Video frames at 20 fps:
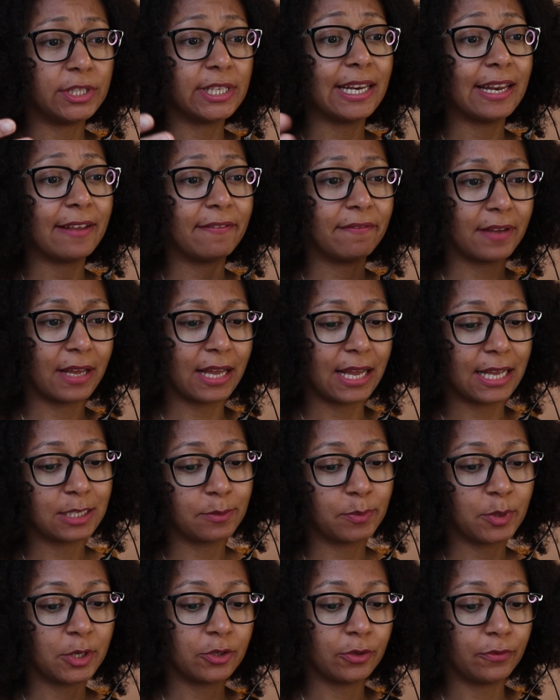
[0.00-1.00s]
deliver as
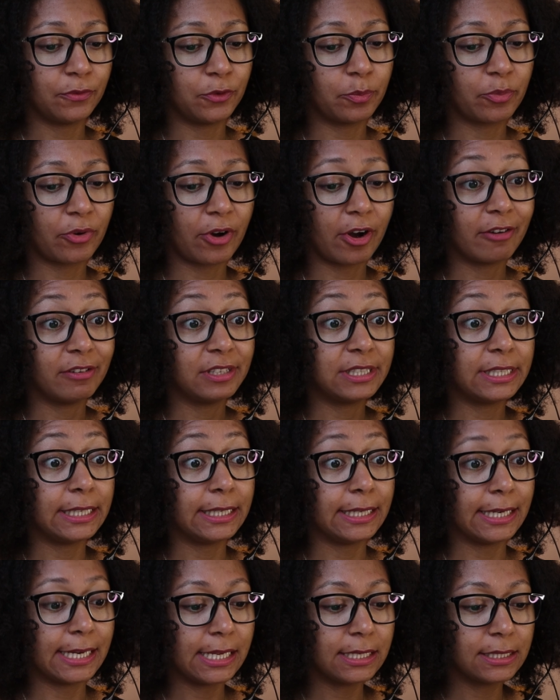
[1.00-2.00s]
part of your priority
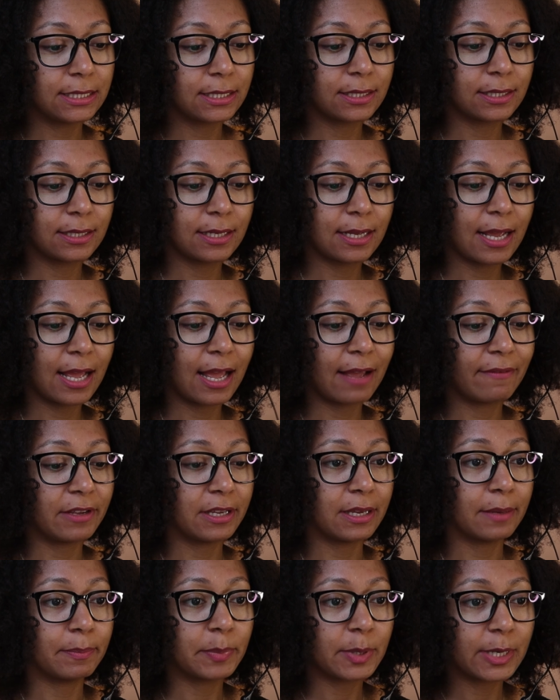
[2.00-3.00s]
list,
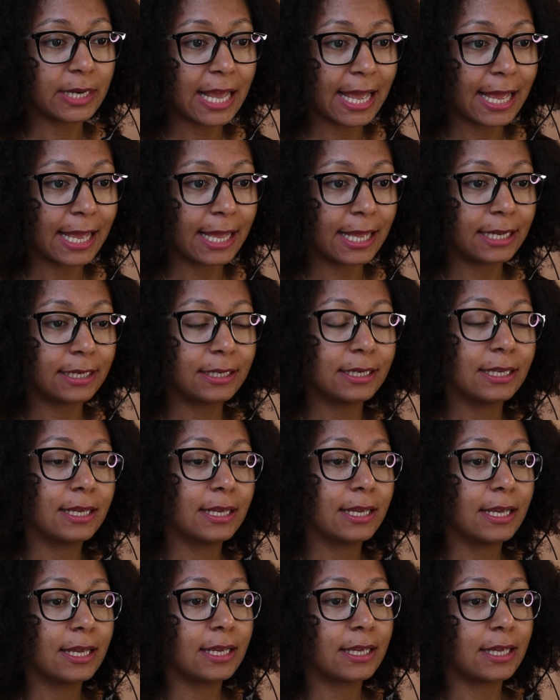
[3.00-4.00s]
having a plan,
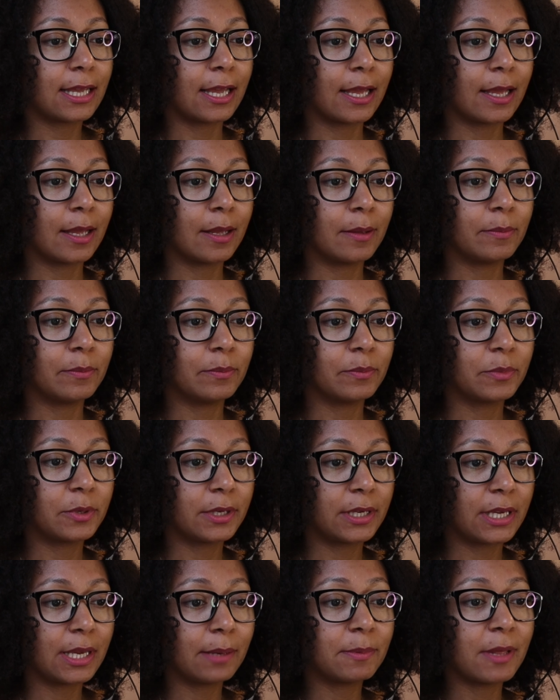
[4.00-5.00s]

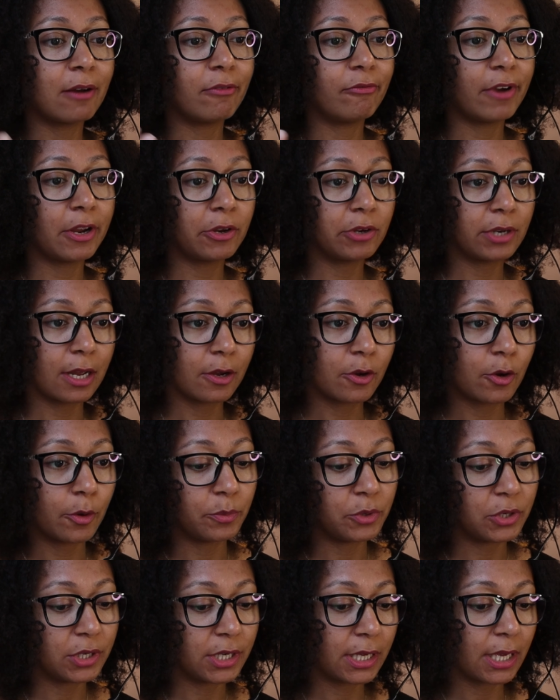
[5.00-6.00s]
keep that regular
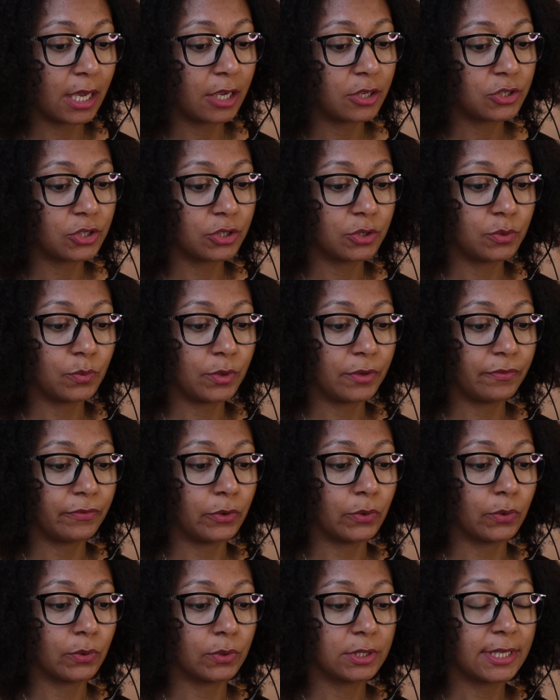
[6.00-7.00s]
communication with
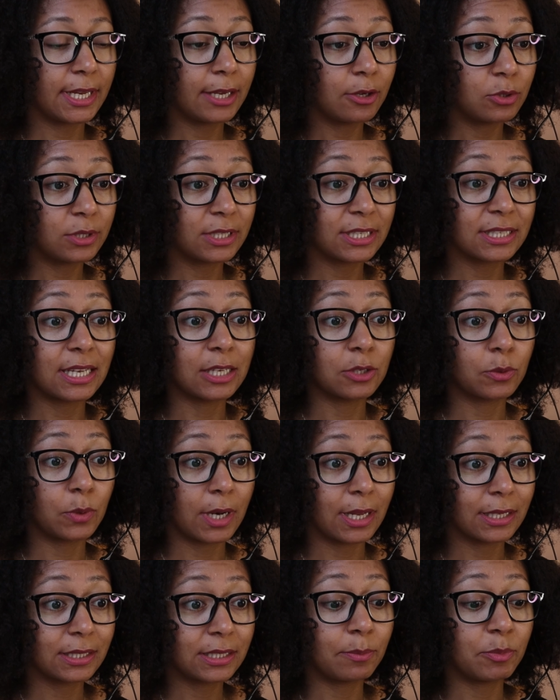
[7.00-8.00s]
your stakeholders, as
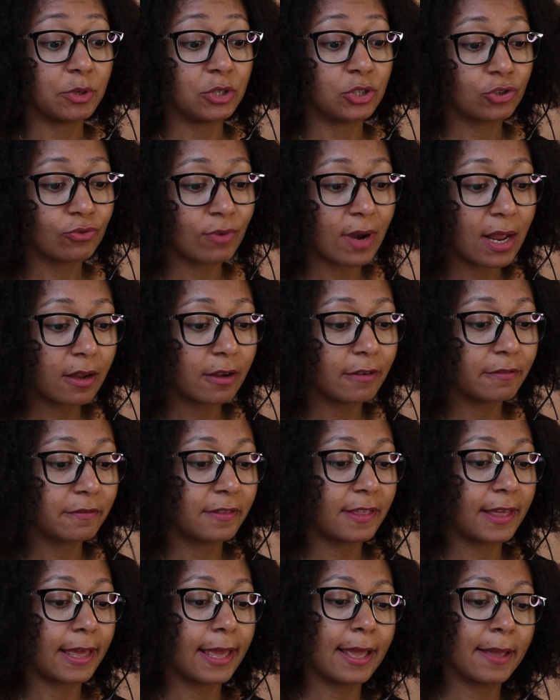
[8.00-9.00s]
well as keeping track
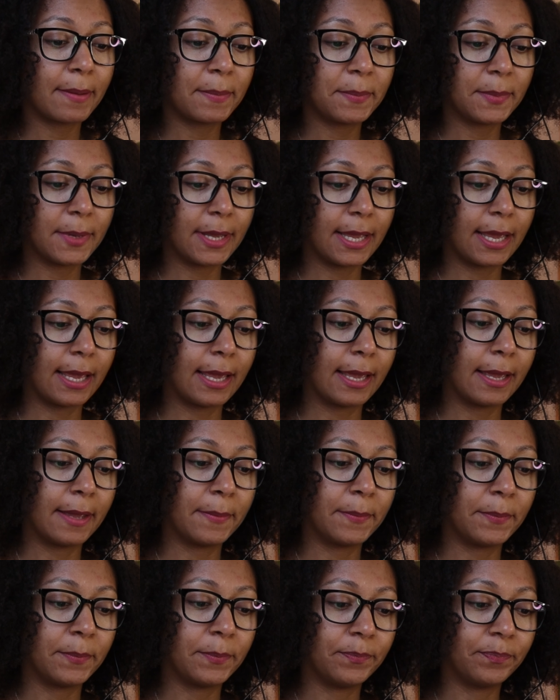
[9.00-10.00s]
of them,
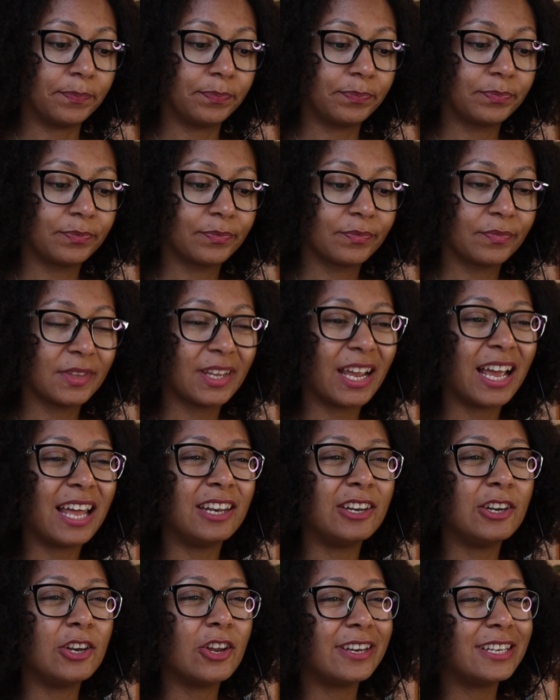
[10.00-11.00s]
and
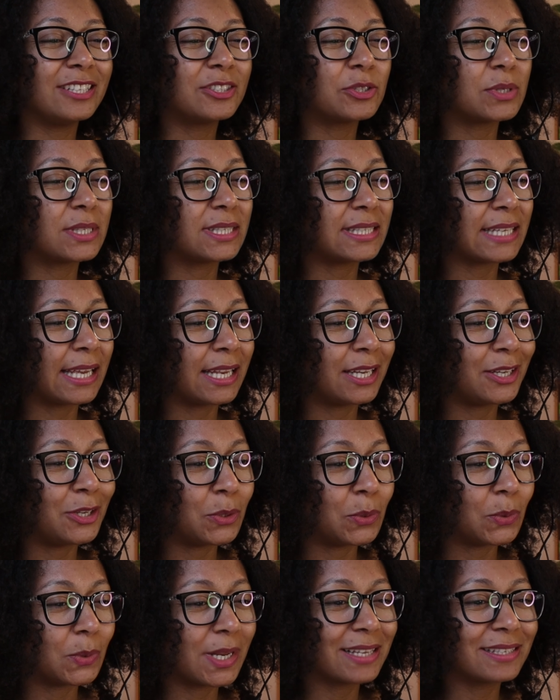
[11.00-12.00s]
learning to say
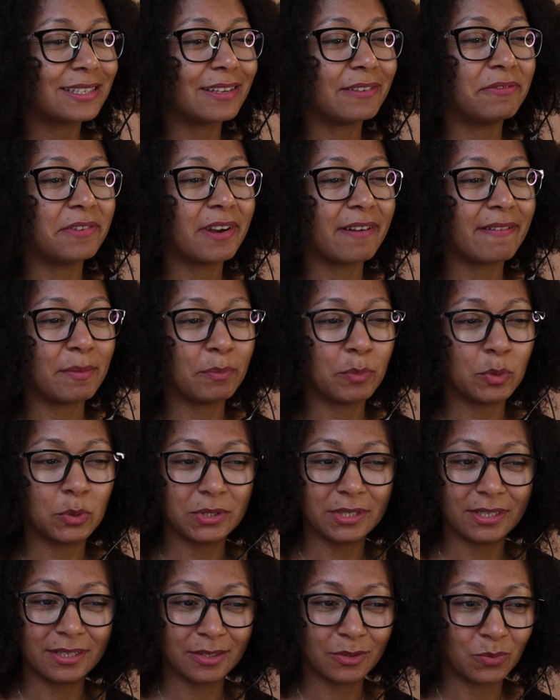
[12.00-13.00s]
no. That's a very
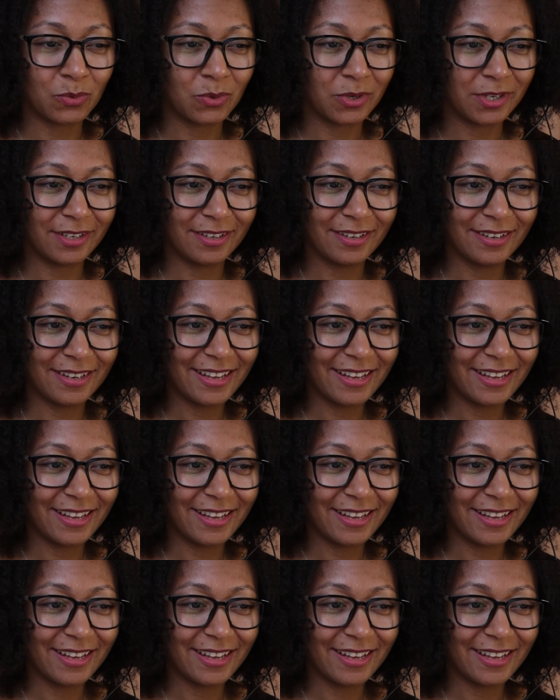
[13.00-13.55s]
important one,